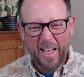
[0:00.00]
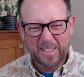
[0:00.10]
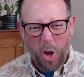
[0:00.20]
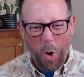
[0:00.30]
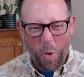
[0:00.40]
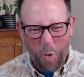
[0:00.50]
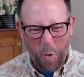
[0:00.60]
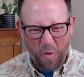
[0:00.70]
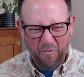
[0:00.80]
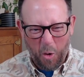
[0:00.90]
Let's go.
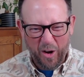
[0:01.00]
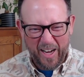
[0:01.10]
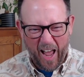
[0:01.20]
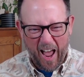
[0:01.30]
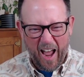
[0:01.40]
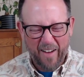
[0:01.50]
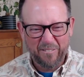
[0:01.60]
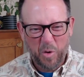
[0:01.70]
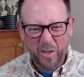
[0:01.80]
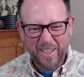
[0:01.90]
49.
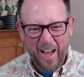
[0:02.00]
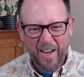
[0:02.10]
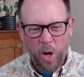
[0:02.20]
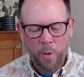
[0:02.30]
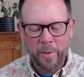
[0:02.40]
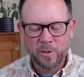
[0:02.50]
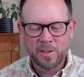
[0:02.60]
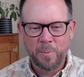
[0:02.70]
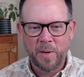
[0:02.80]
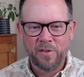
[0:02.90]
49, almost
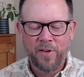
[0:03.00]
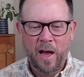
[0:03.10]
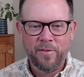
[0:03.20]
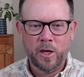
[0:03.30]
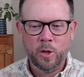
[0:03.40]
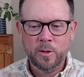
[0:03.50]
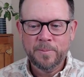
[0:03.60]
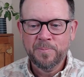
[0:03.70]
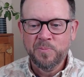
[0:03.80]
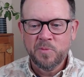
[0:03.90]
the big 5-0.
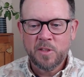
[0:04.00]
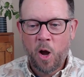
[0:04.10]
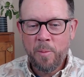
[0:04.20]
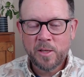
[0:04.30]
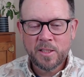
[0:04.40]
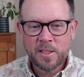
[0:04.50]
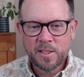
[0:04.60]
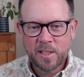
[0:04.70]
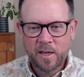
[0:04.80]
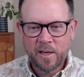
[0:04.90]
Almost
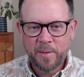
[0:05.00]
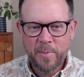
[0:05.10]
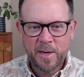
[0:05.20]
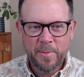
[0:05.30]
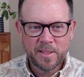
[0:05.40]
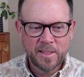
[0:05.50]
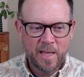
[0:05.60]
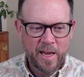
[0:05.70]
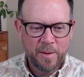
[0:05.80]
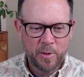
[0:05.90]
as uh, many months as
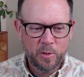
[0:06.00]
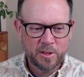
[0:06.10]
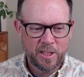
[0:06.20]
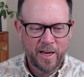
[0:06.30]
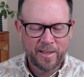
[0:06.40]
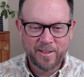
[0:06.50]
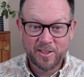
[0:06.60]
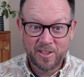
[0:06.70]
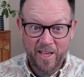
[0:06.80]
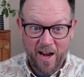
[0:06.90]
I am old, chat.
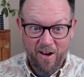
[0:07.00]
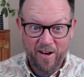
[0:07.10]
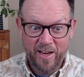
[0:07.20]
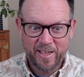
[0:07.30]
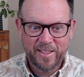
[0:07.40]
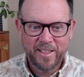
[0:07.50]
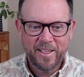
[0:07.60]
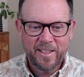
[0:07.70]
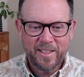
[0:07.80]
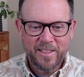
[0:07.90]
Scary.
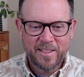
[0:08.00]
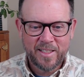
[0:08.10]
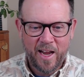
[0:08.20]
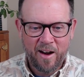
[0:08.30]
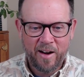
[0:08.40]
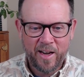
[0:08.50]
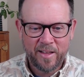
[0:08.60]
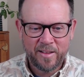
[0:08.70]
Scary.